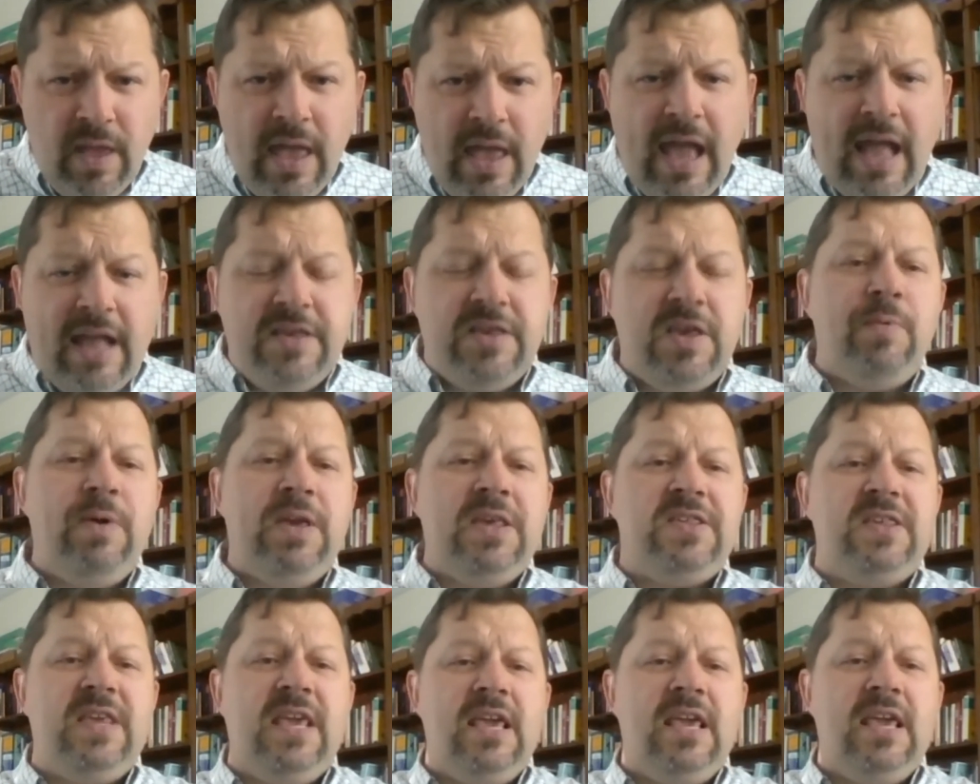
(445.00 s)
And so we
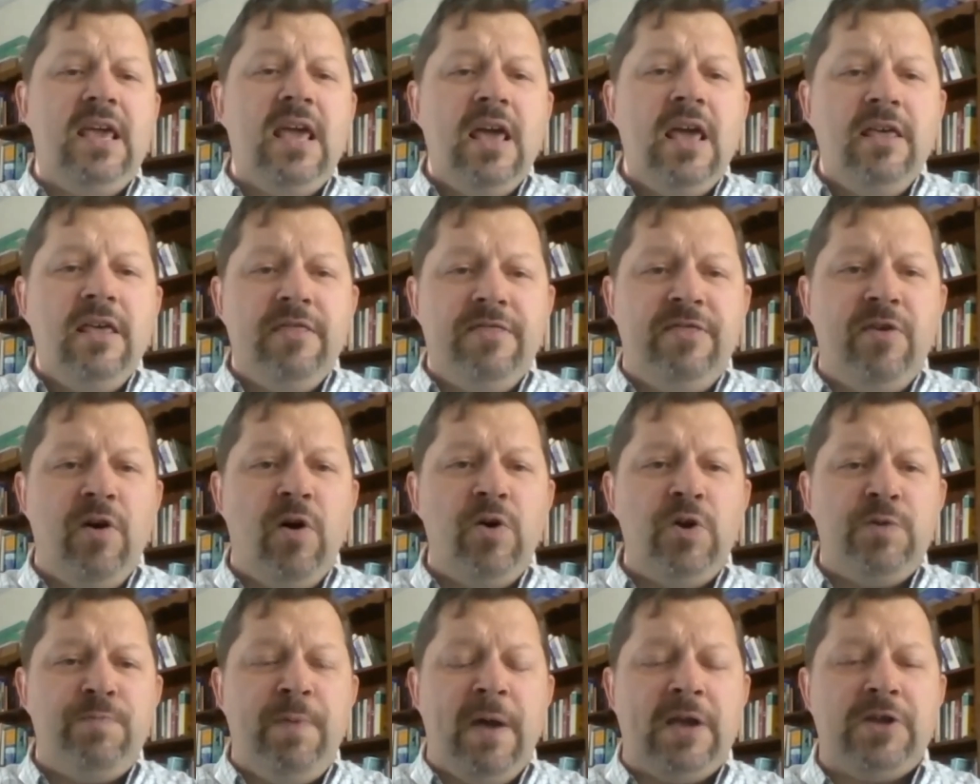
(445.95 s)
see
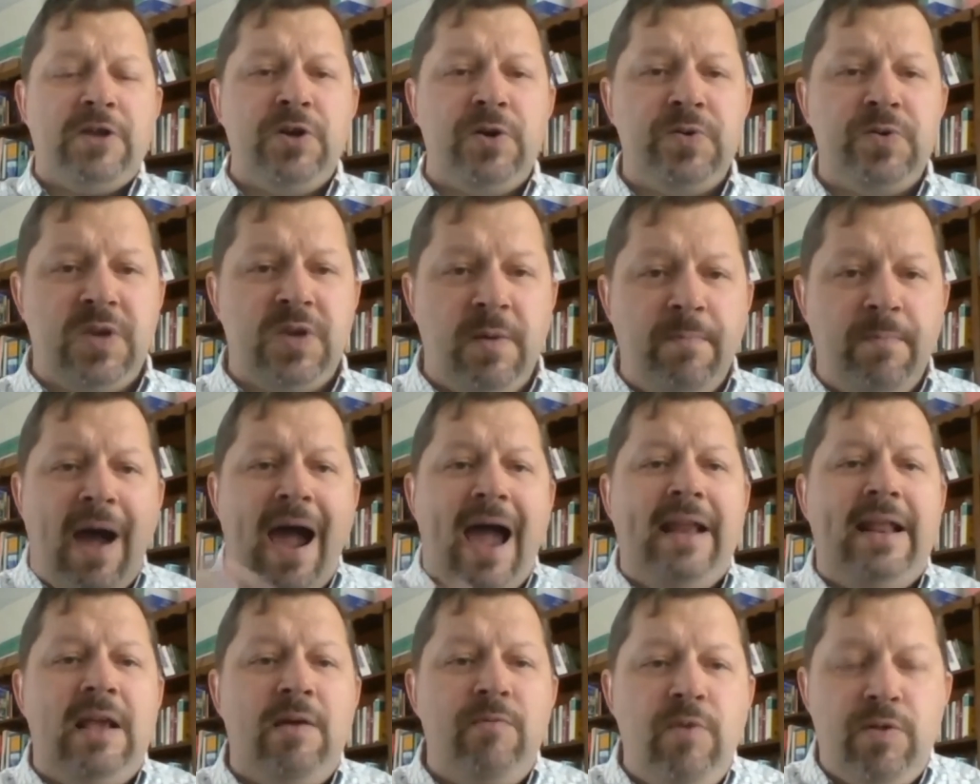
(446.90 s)
those pictures
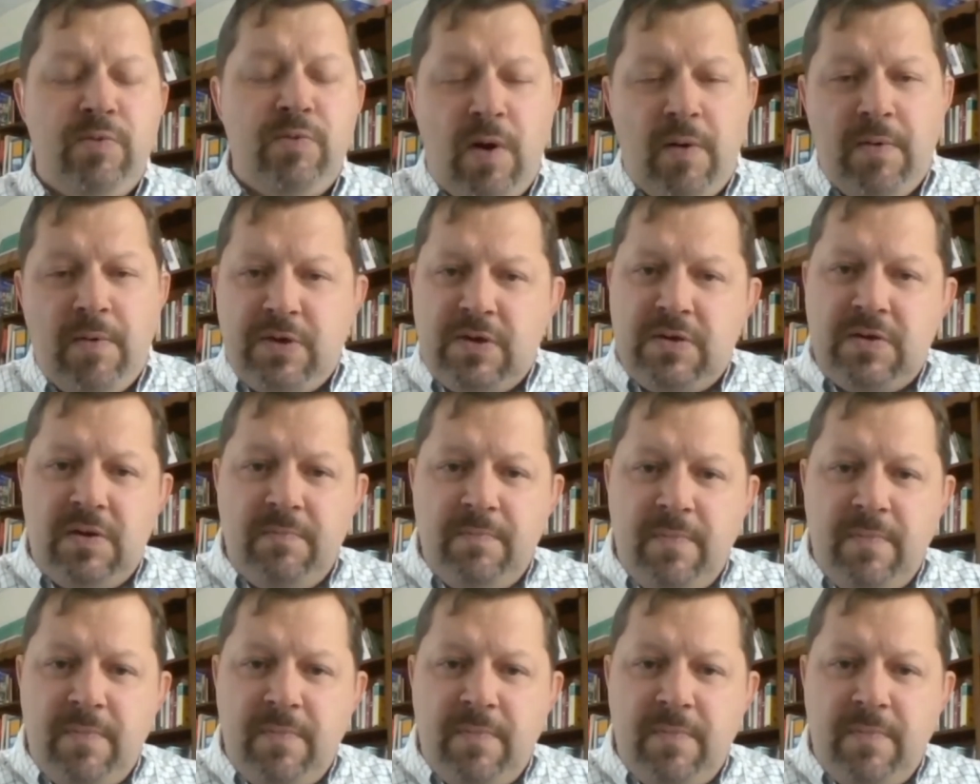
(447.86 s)
combining with what was